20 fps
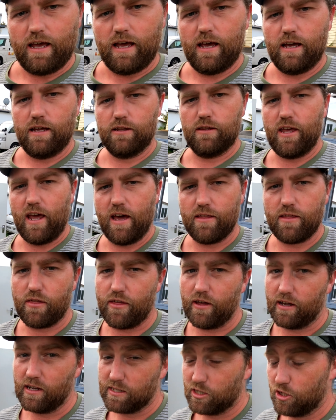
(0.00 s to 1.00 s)
And the
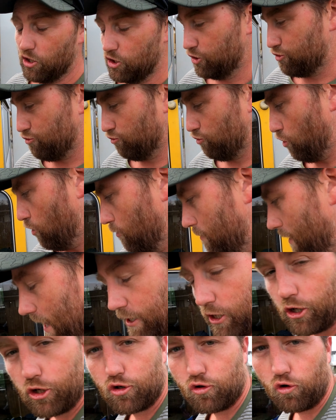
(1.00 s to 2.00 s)
other thing is your
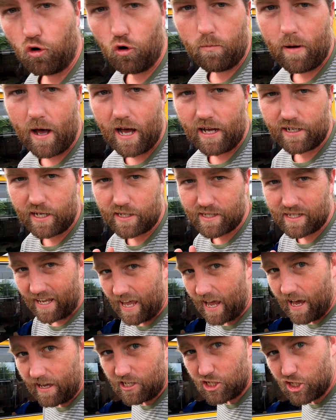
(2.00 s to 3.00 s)
drawbar. Your drawbar
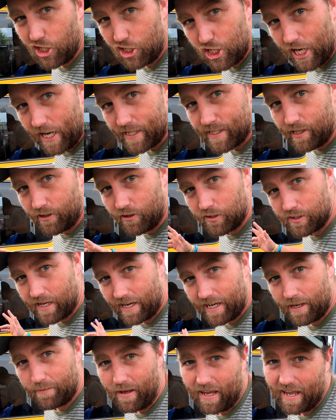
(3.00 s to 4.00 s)
doesn't count as your chassis, because
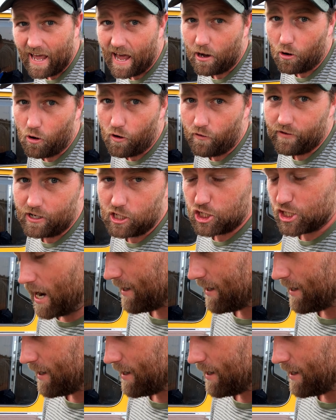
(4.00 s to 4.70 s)
that can be cut off and